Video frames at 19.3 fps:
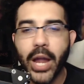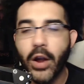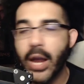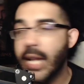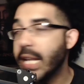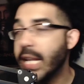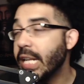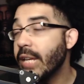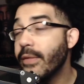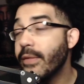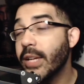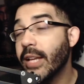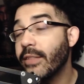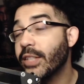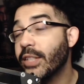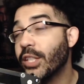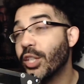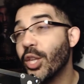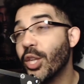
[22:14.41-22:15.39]
And it even
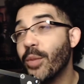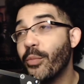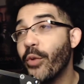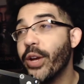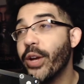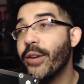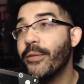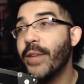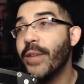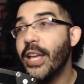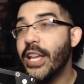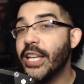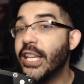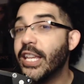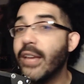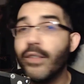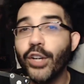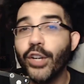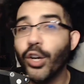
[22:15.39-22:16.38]
gets to the point of
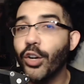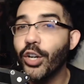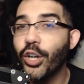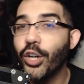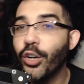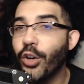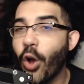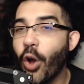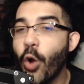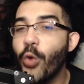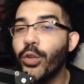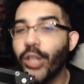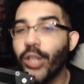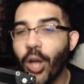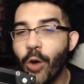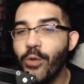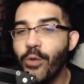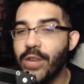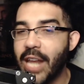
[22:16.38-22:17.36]
giving her her own
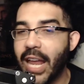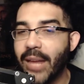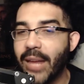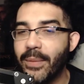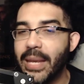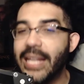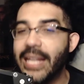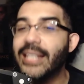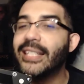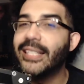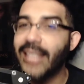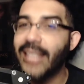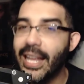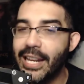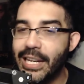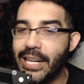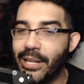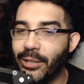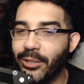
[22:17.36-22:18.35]
code name in
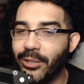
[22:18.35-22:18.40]
Sentinel.